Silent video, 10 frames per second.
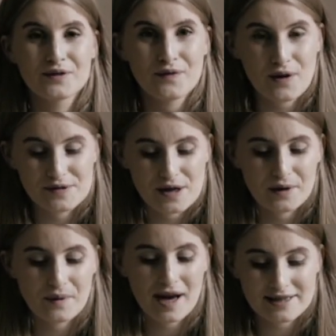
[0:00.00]

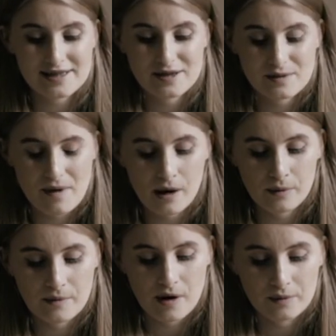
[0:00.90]
photo into some
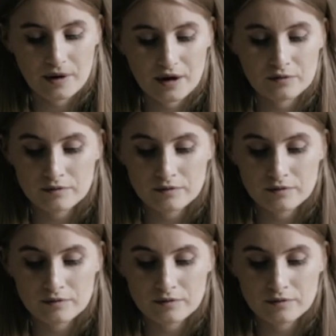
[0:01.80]
album artwork